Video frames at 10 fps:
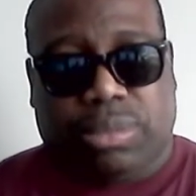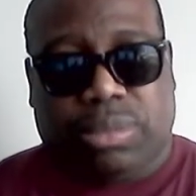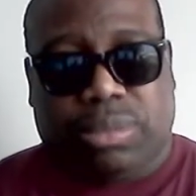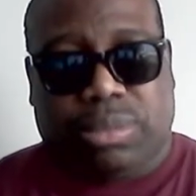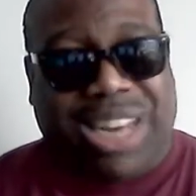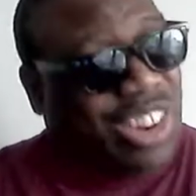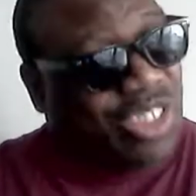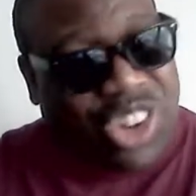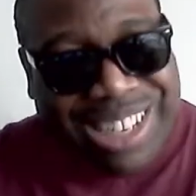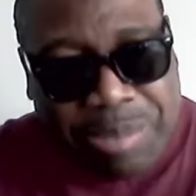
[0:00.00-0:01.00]
I want
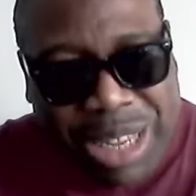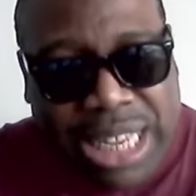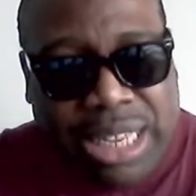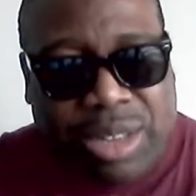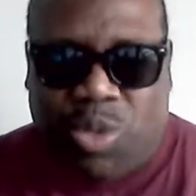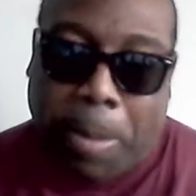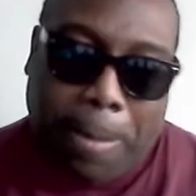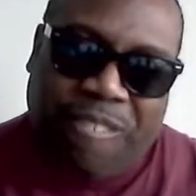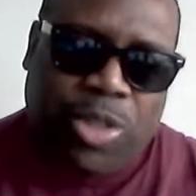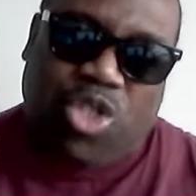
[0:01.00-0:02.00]
to be
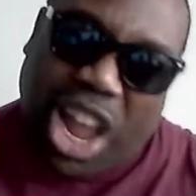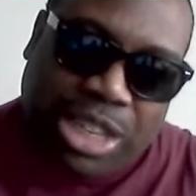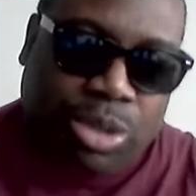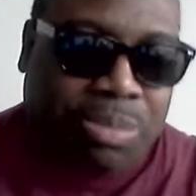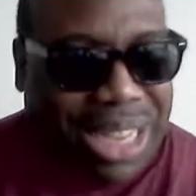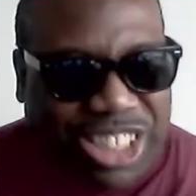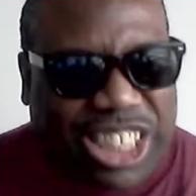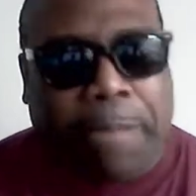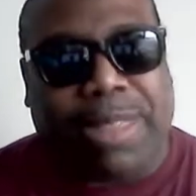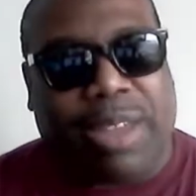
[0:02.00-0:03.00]
remembered for trying to build
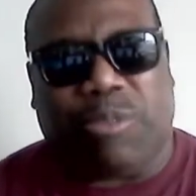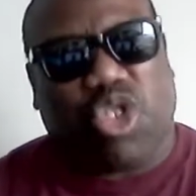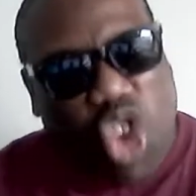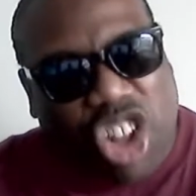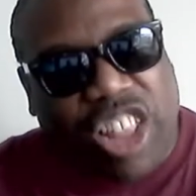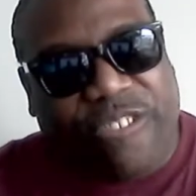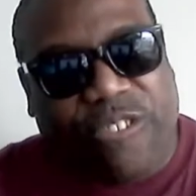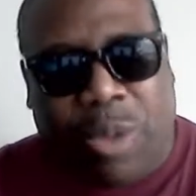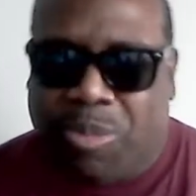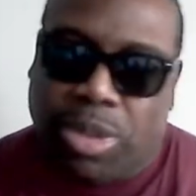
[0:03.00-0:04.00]
something constructive
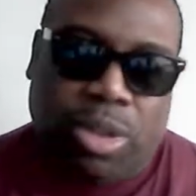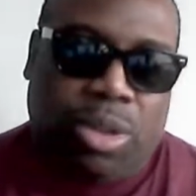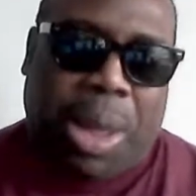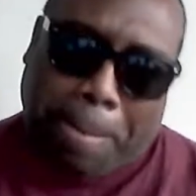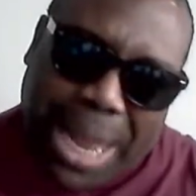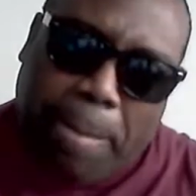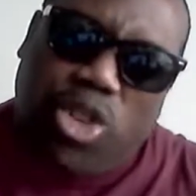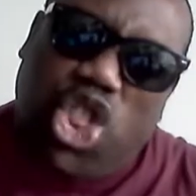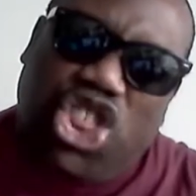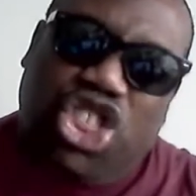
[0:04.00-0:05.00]
for black
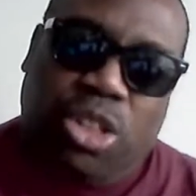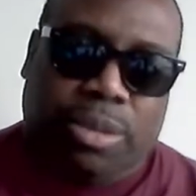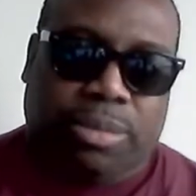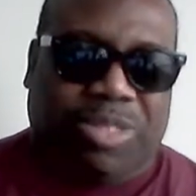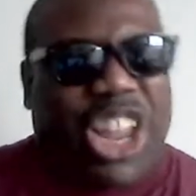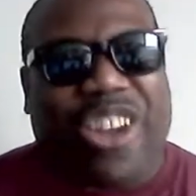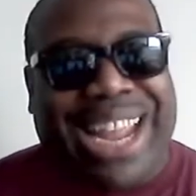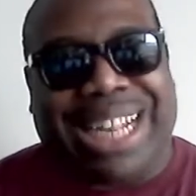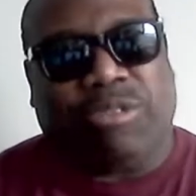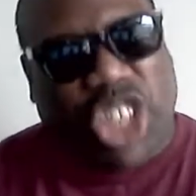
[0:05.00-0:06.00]
youth,
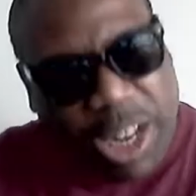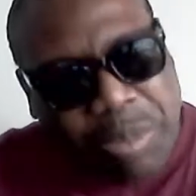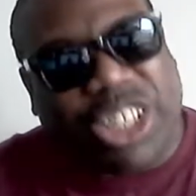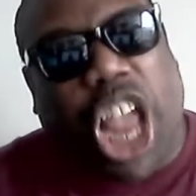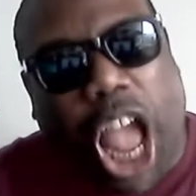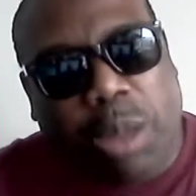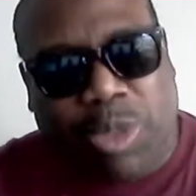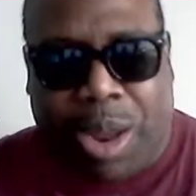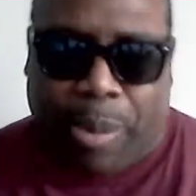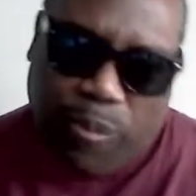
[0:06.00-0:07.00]
creating legitimate jobs
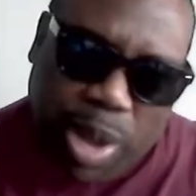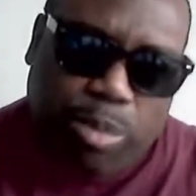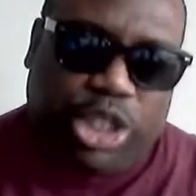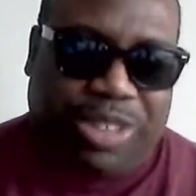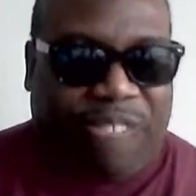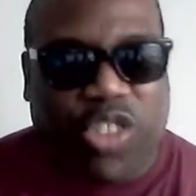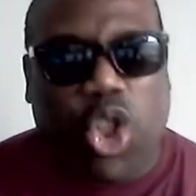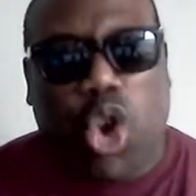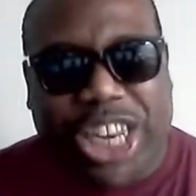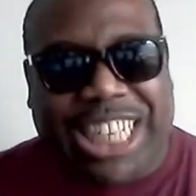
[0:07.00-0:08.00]
for our members and
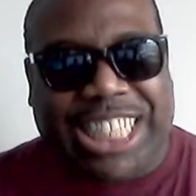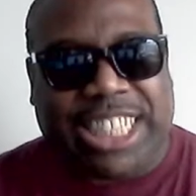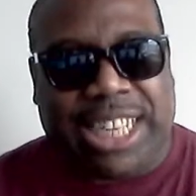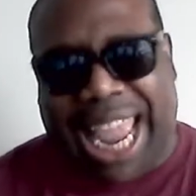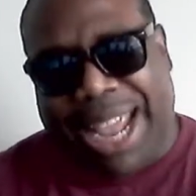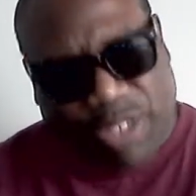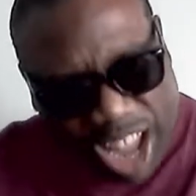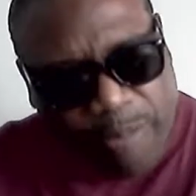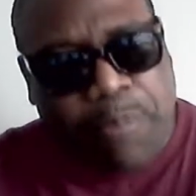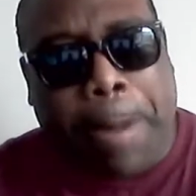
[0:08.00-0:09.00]
students, and give
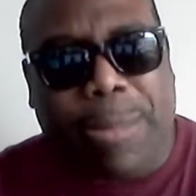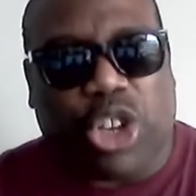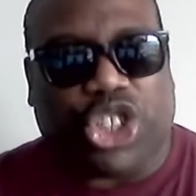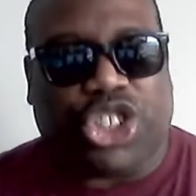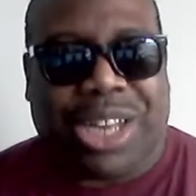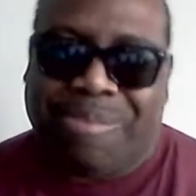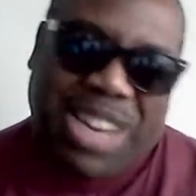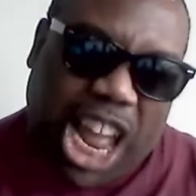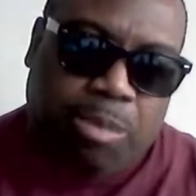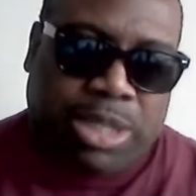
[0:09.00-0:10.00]
our members
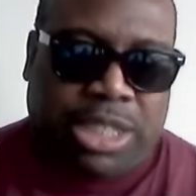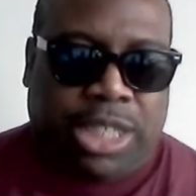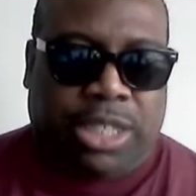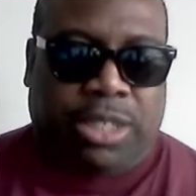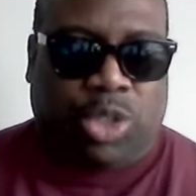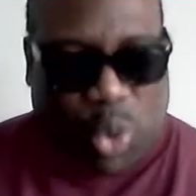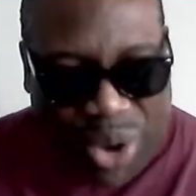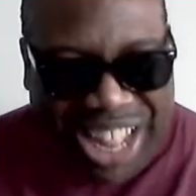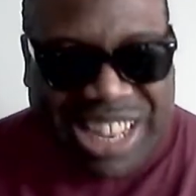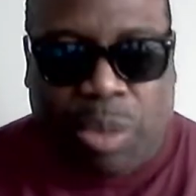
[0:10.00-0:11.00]
options to
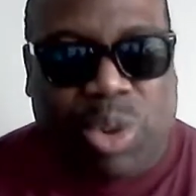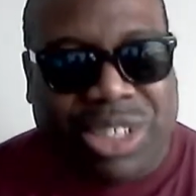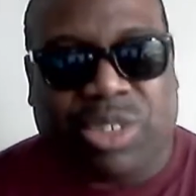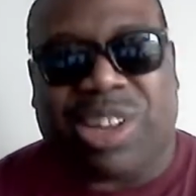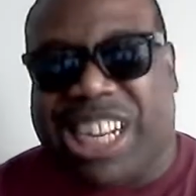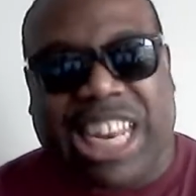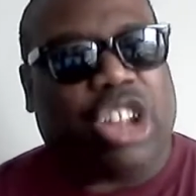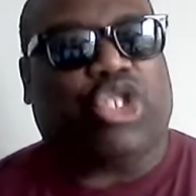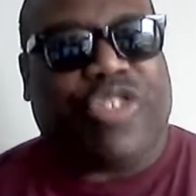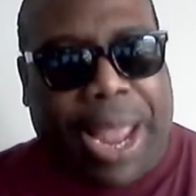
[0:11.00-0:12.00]
where they want to raise
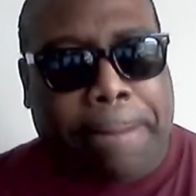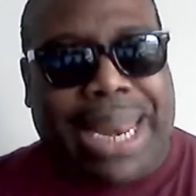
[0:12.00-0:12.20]
their family.